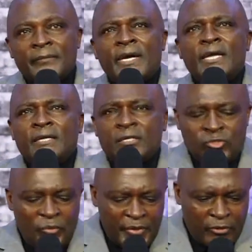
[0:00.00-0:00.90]
My, the
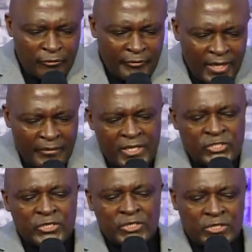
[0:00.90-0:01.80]
topic of my
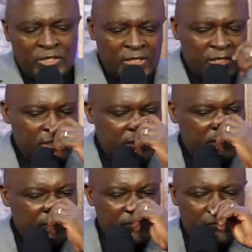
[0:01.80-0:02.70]
message is,
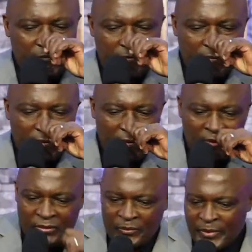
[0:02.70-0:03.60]

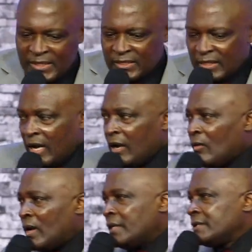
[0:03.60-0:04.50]
but the
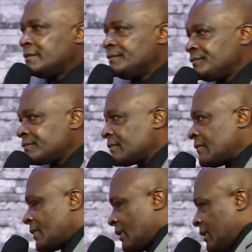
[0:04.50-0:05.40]
hour
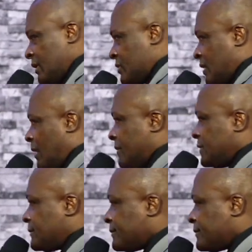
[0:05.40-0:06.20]
is coming,